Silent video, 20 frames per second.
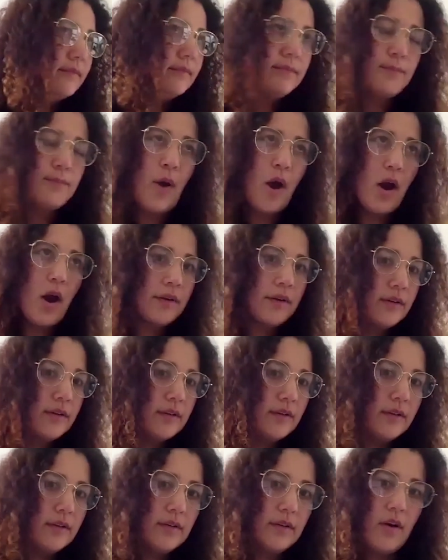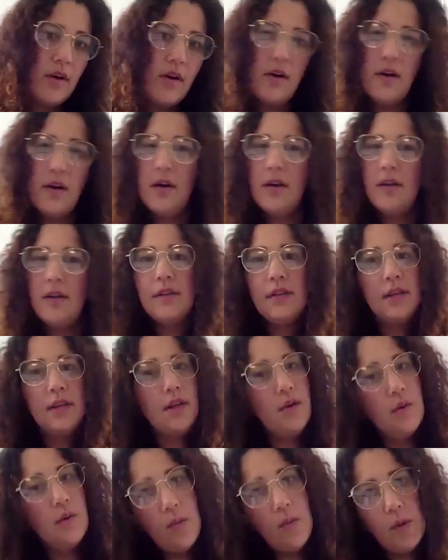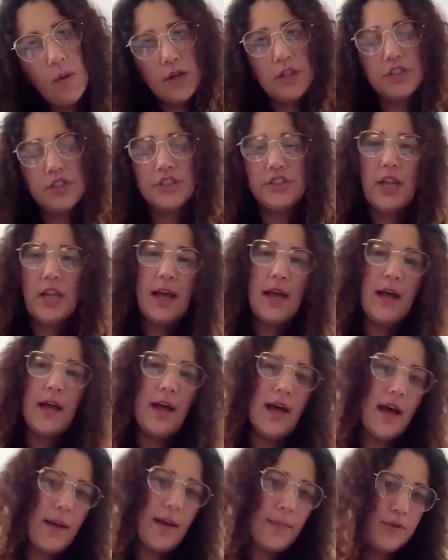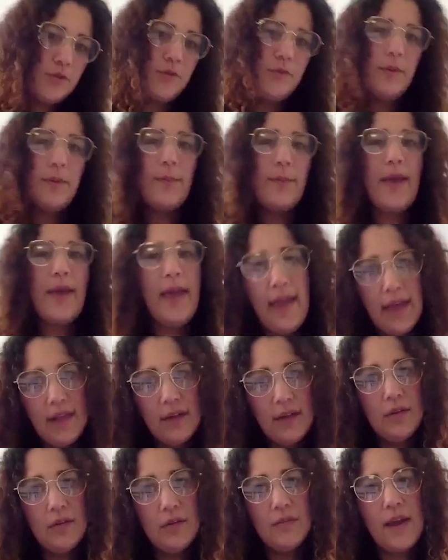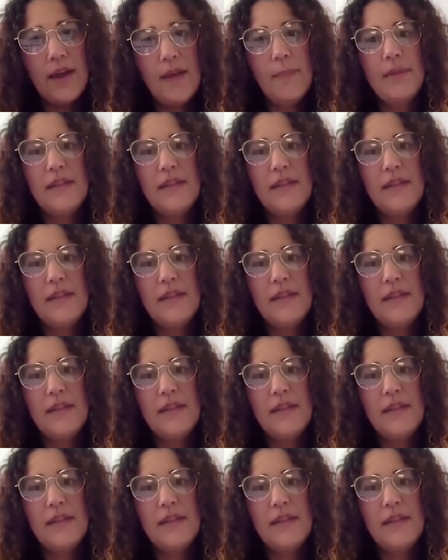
partner on, a workshop, do a panel, right?